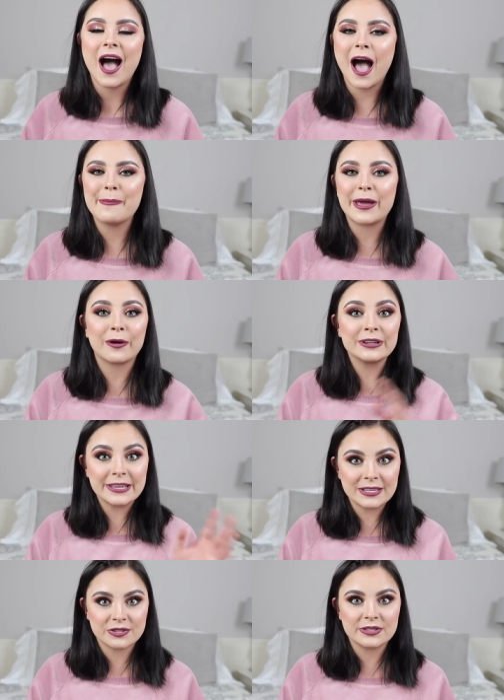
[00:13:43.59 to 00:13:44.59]
I
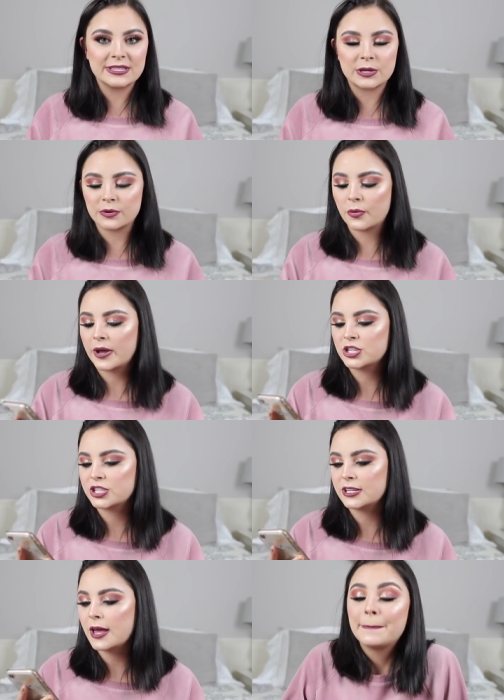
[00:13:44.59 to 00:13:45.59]
already answered the sequel
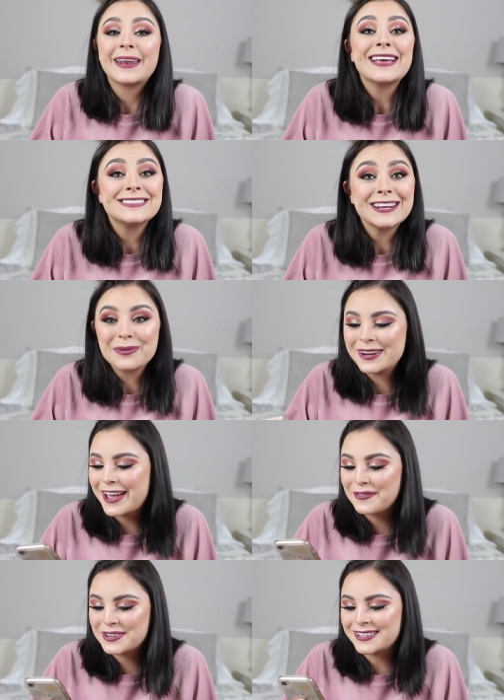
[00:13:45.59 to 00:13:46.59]
question, but has anyone
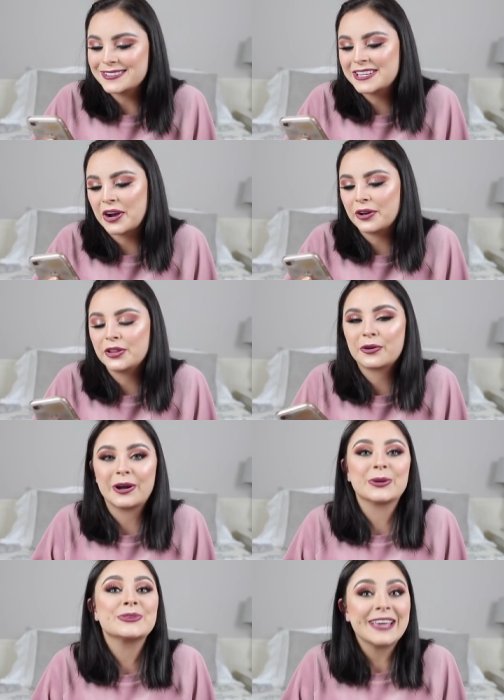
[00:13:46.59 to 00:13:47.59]
ever sung to Ariel in the grotto?